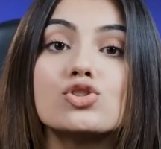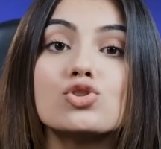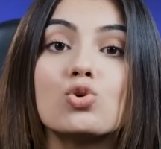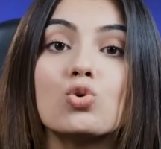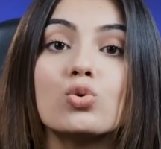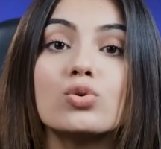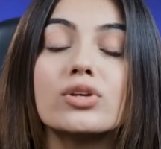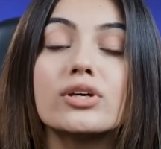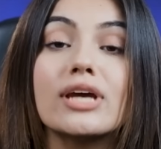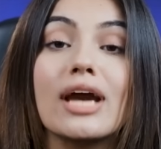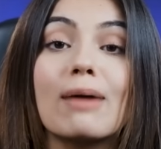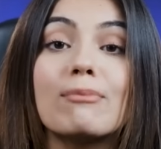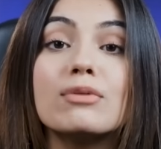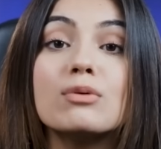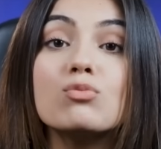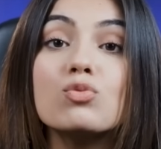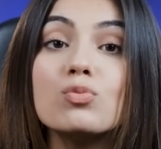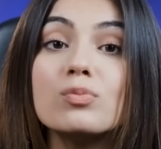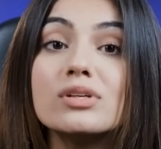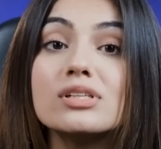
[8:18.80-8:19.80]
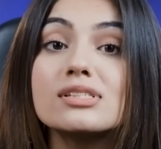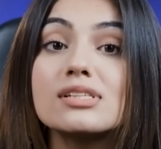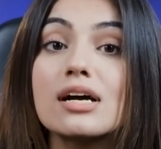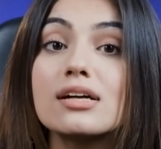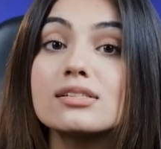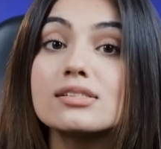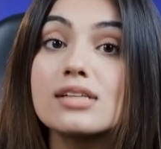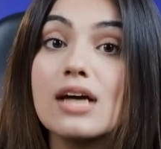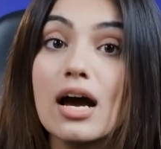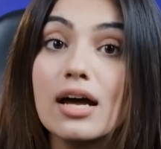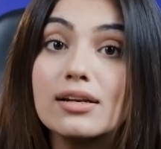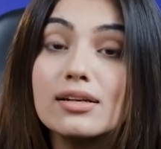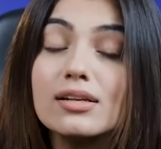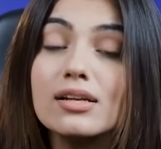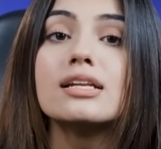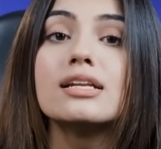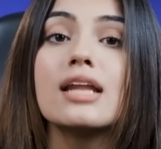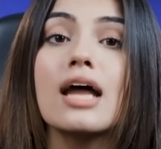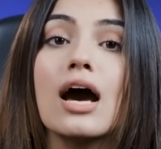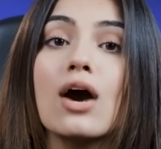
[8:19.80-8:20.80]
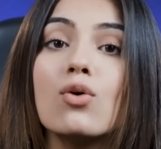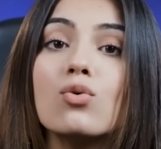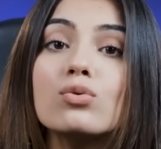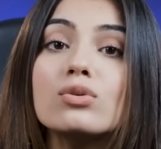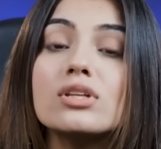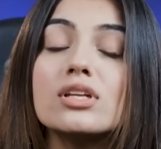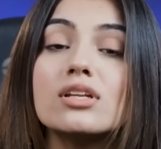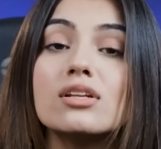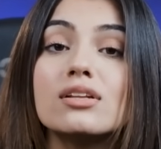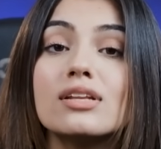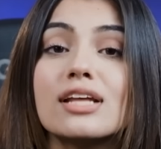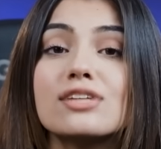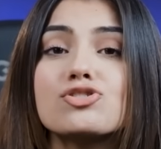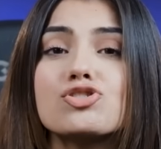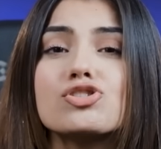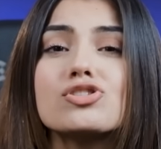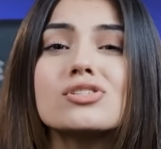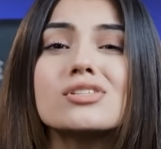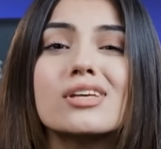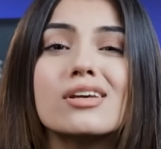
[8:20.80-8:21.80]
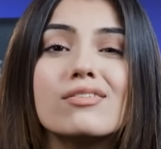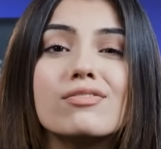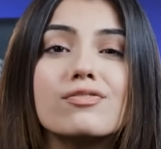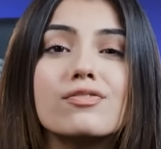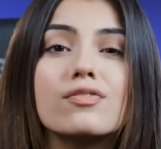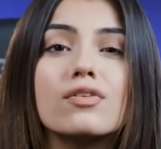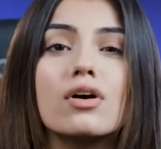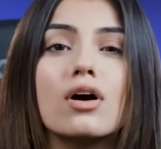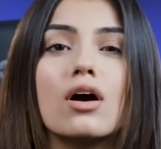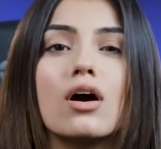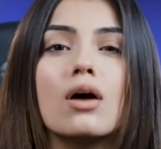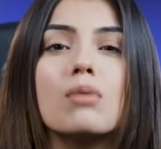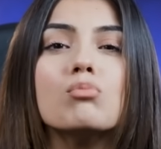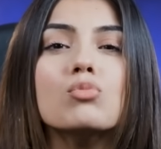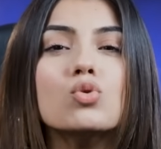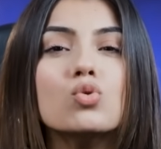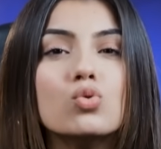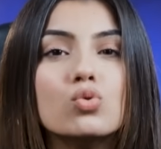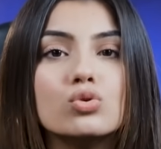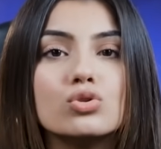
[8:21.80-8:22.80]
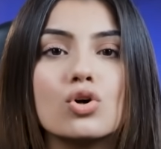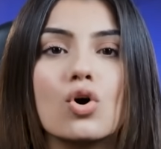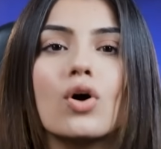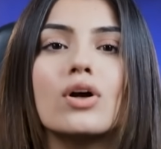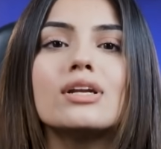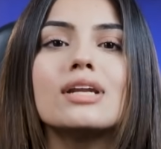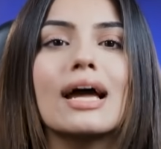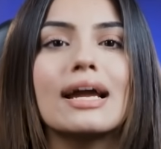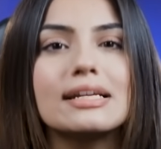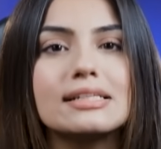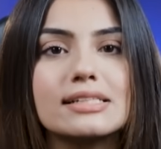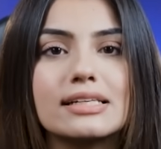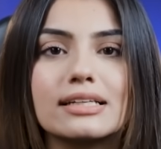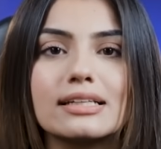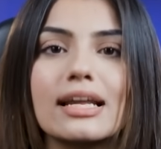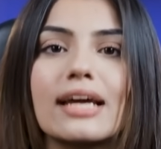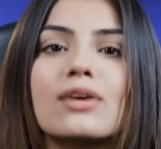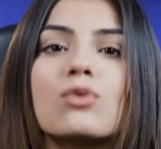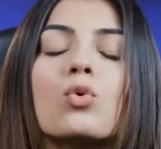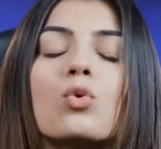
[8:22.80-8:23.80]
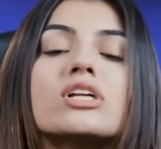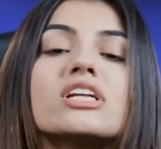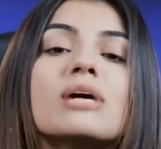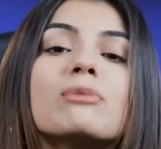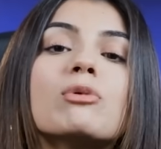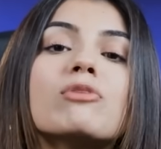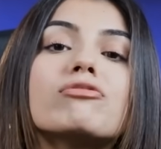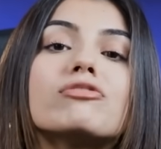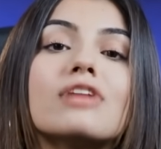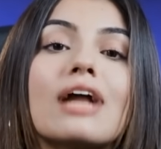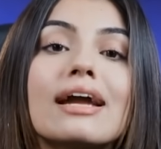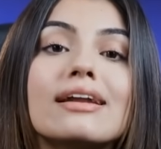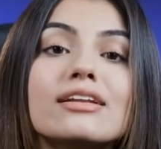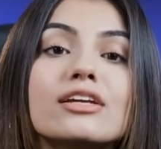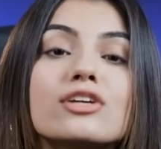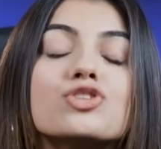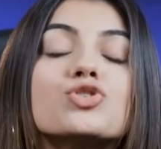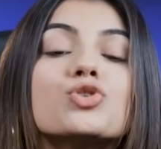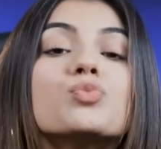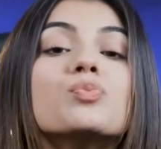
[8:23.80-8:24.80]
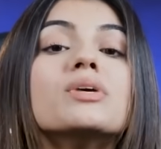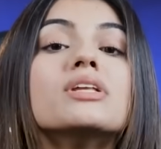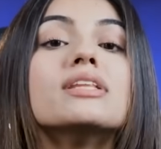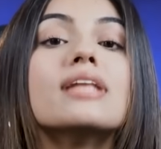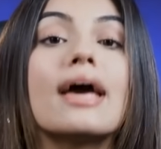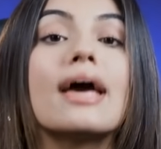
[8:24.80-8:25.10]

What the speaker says: So the camera movements are done. Now let's just give a mood or lighting, like what type of lighting should be